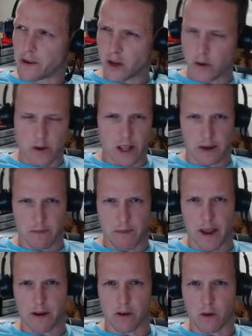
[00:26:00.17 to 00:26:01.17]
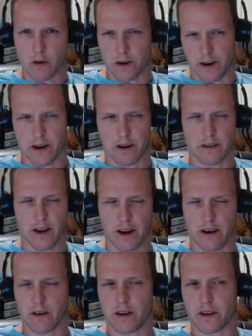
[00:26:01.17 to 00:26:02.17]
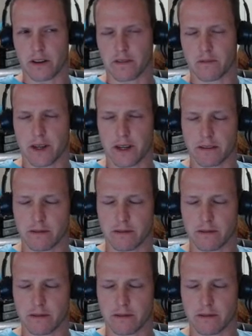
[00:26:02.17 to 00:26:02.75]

so we like man our own in our area." I'm like,